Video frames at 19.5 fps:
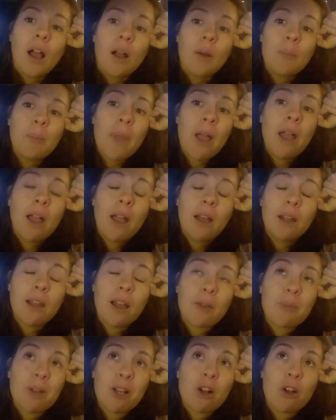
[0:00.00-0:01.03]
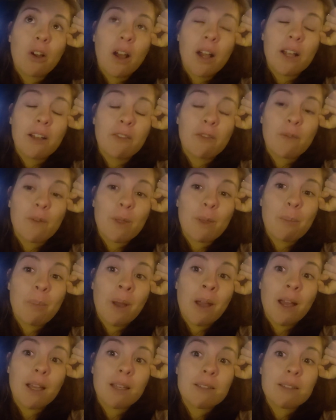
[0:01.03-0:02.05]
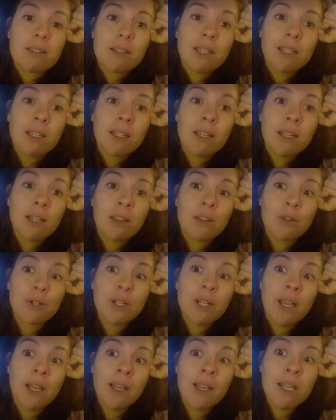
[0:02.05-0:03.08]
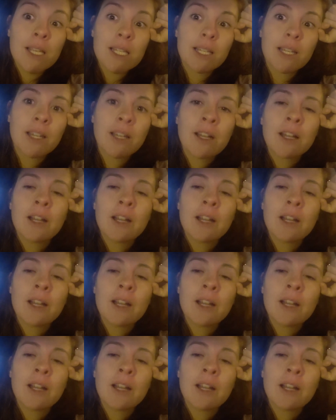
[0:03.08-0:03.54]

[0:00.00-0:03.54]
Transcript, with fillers: Man, I've been crying for the past 3 days.